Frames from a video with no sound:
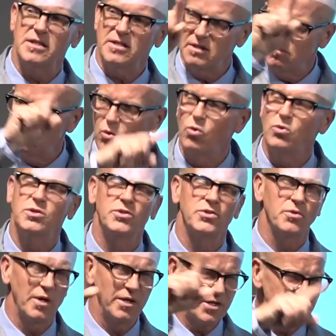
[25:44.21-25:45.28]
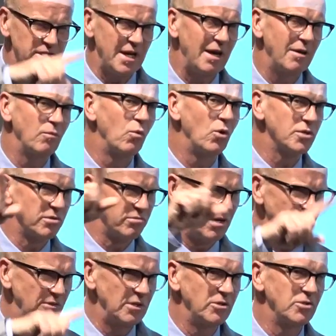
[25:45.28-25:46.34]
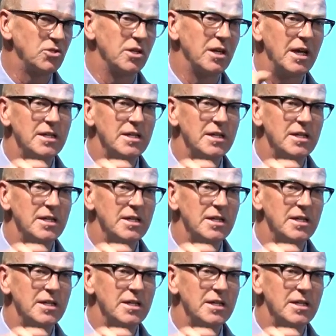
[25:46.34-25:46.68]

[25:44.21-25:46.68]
it's important to understand what a revolution